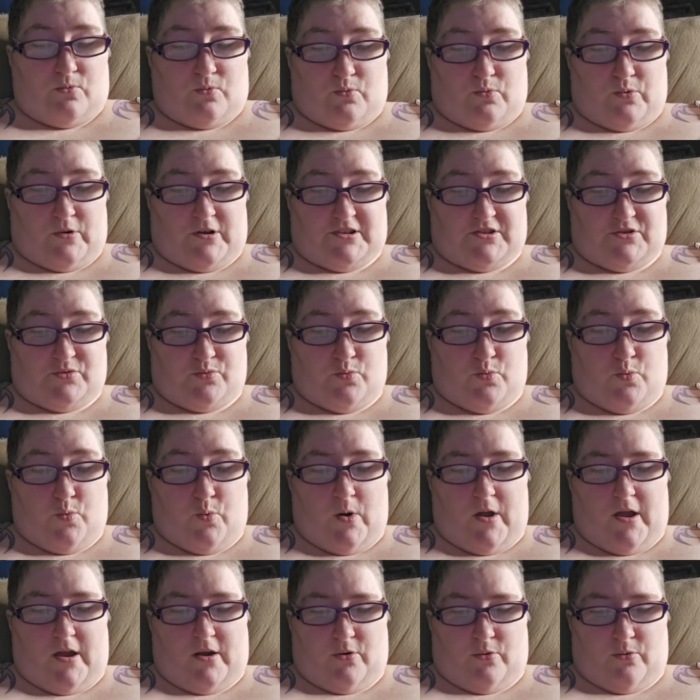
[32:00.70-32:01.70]
was
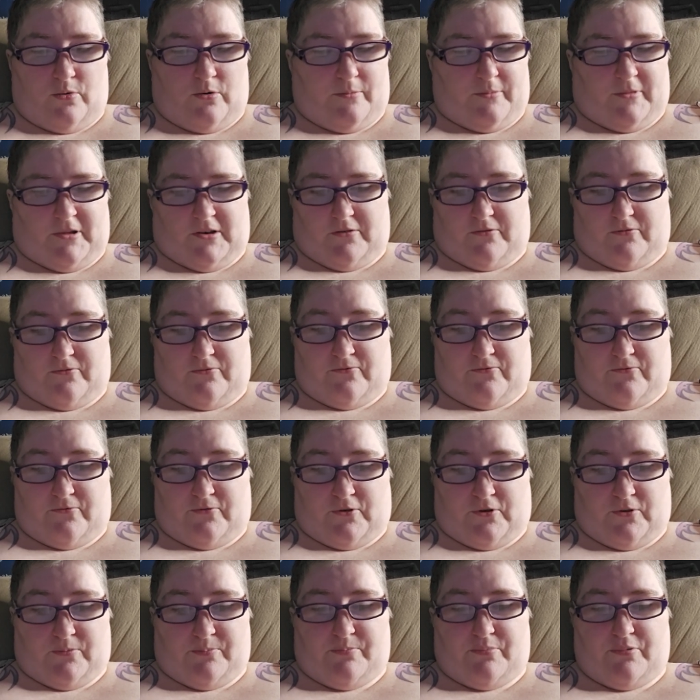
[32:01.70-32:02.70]
werewoman
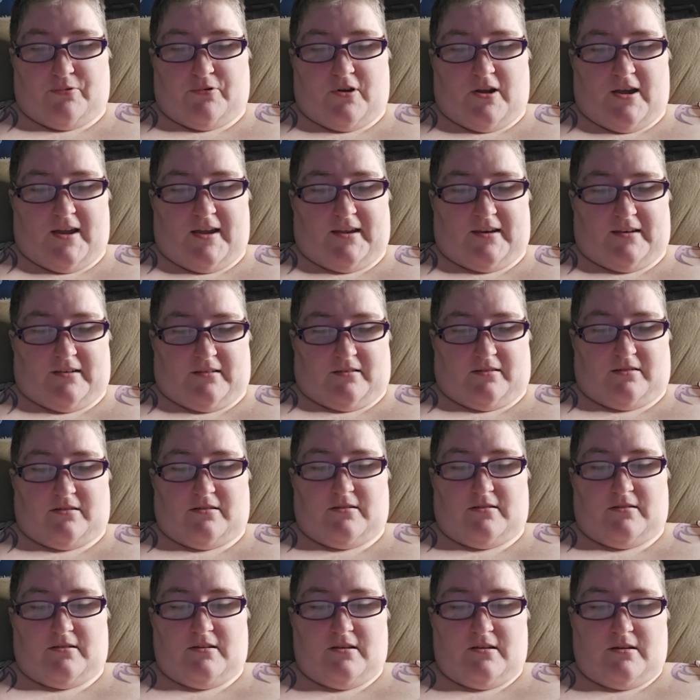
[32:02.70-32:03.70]
for
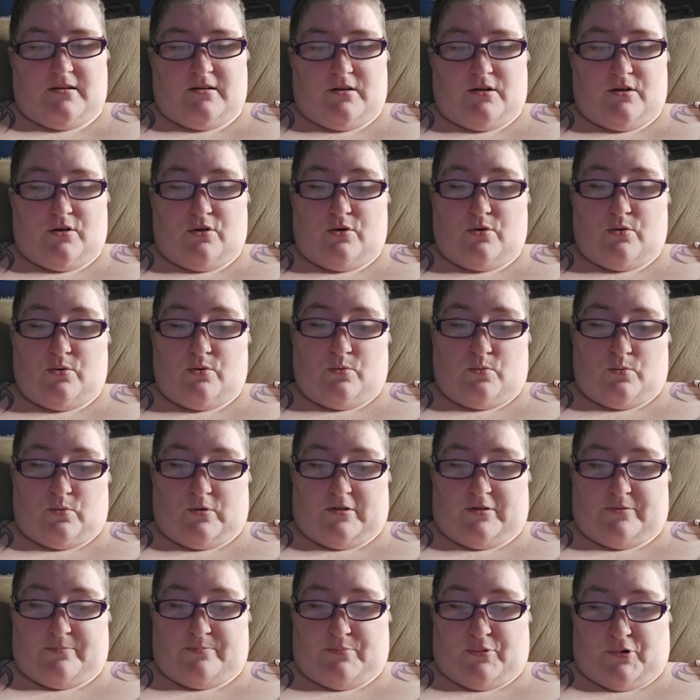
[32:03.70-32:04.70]
Prydath,
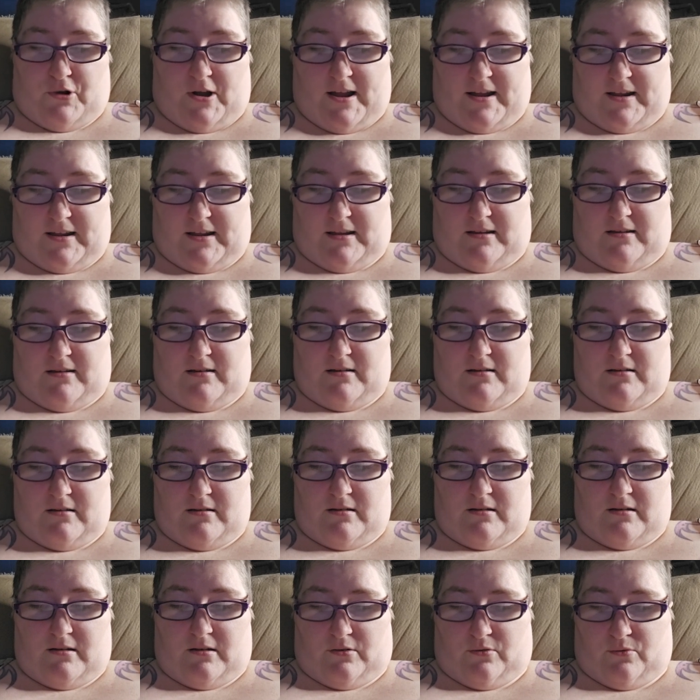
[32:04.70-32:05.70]
with Bracky
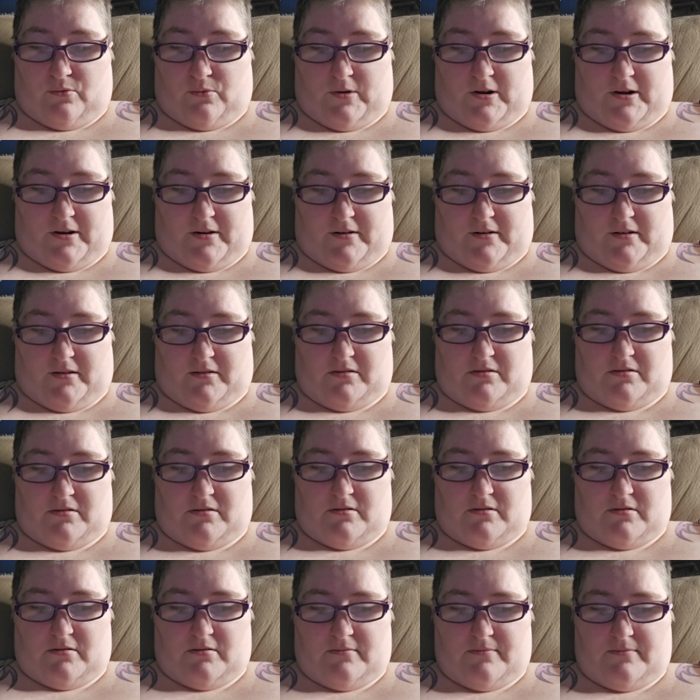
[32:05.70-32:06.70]
and
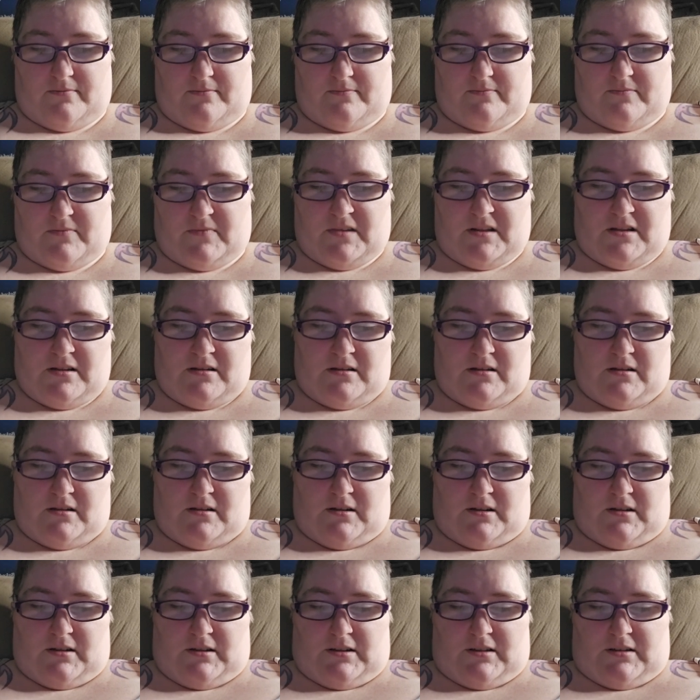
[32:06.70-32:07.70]
Werneth."
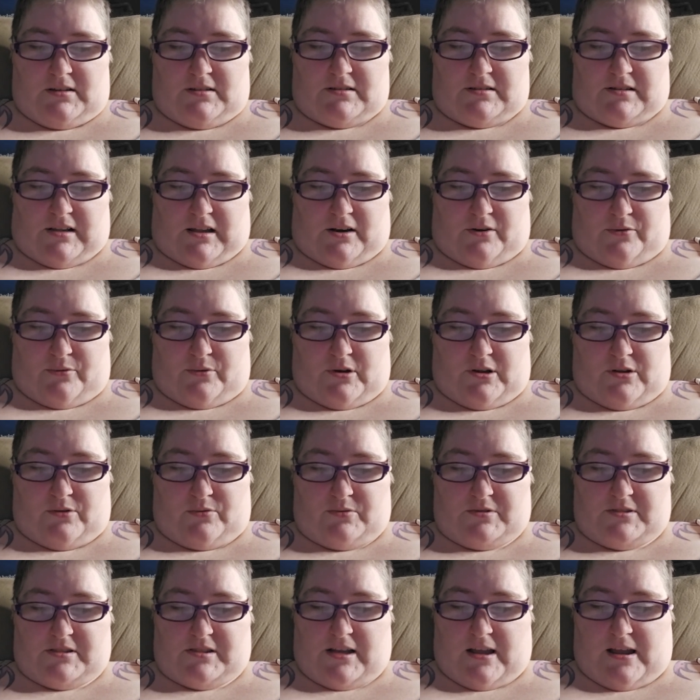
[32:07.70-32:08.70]
Senra
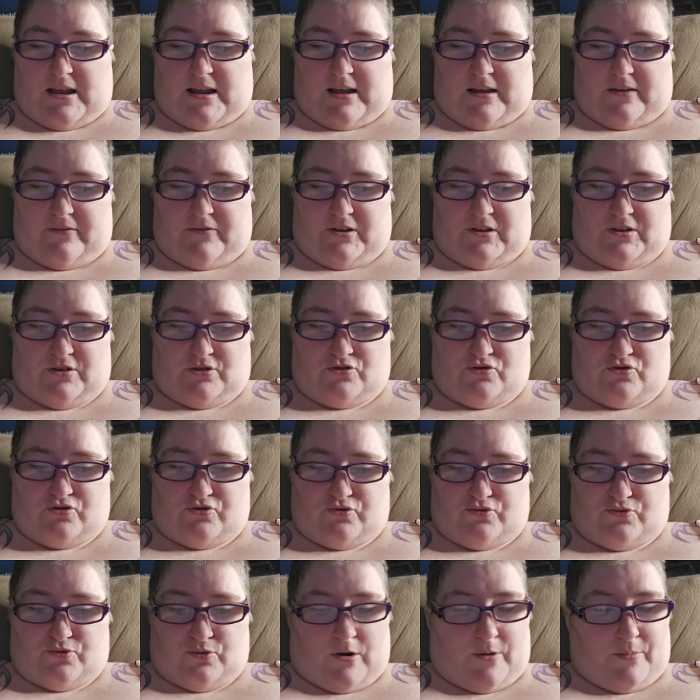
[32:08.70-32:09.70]
was having
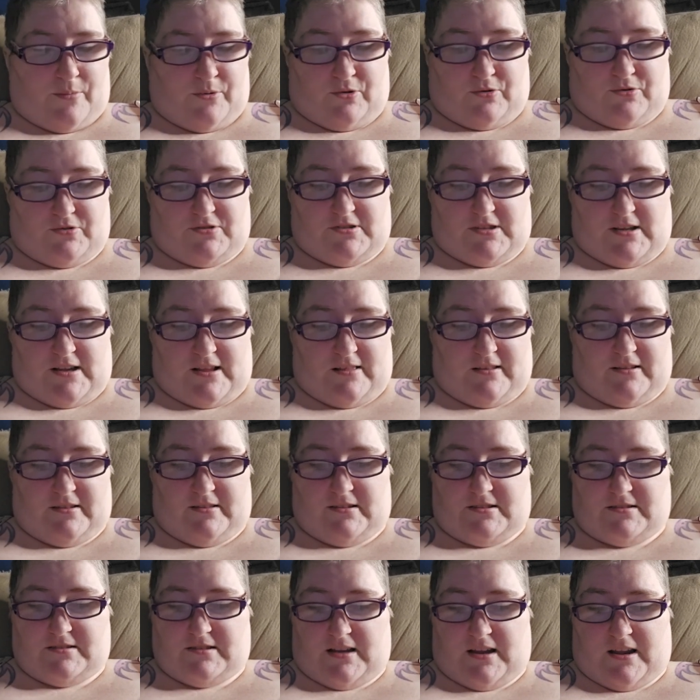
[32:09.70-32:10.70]
trouble
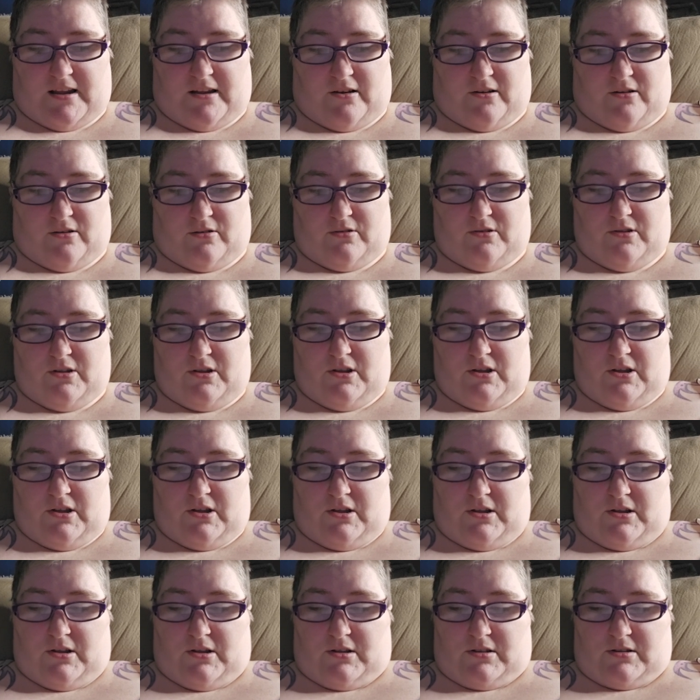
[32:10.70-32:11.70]
telling the tale,
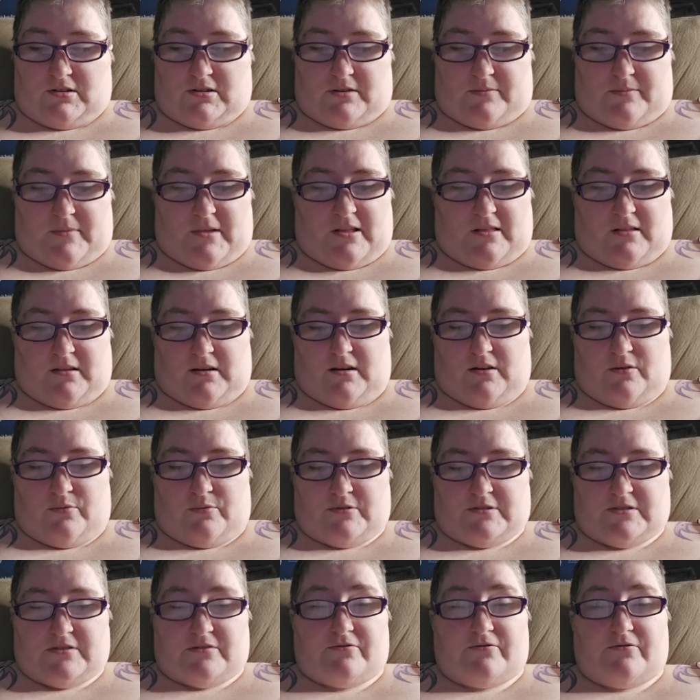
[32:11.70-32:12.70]
so Melanie
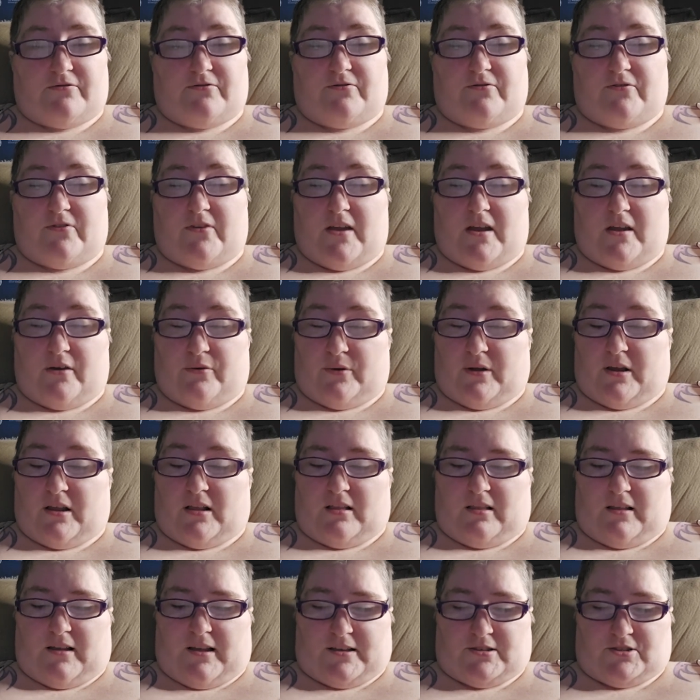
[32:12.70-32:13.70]
was very
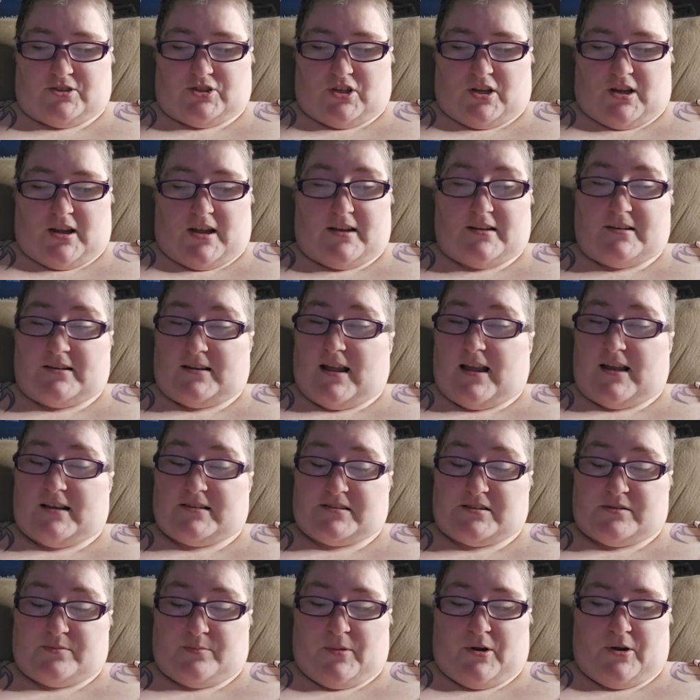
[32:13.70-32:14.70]
glad she hadn't
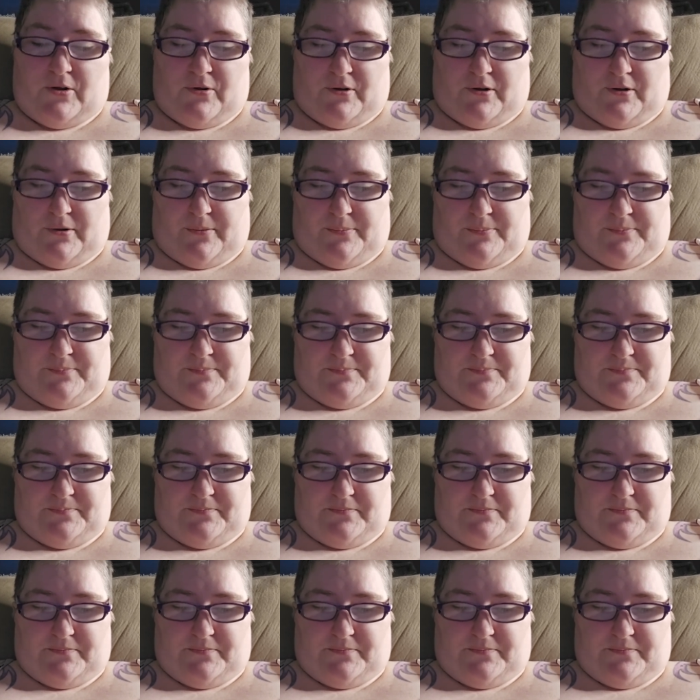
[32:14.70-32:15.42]
asked Miriam.